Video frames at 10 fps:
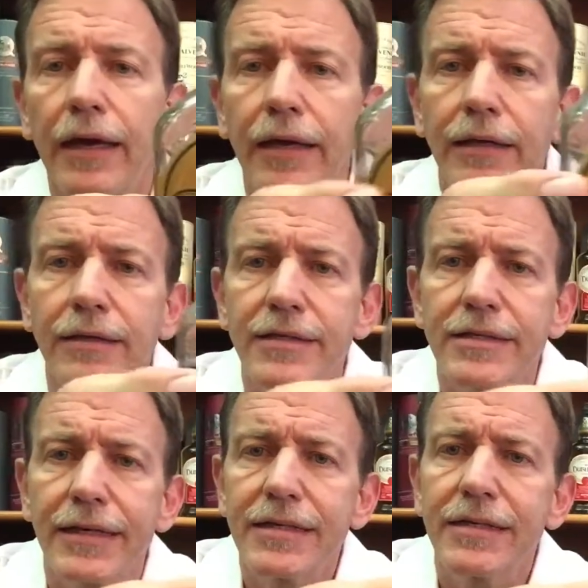in
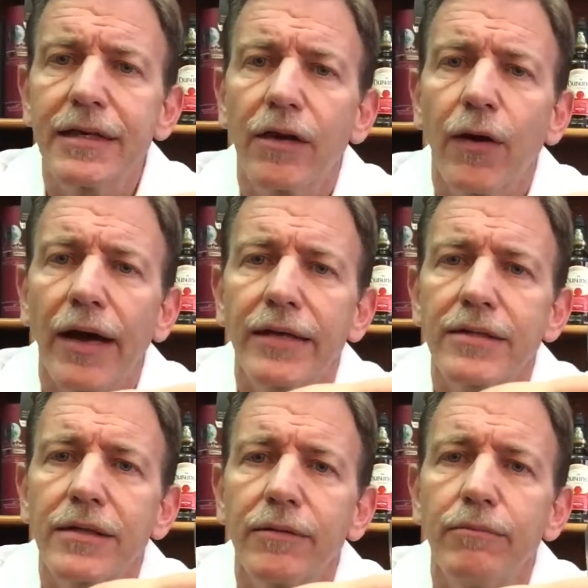
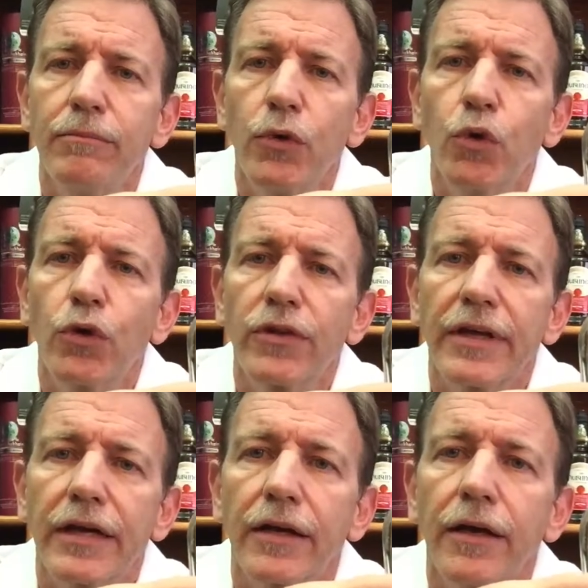1608, more
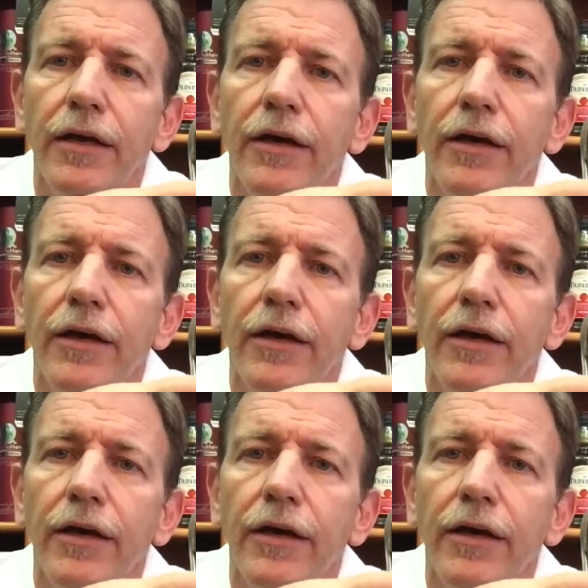than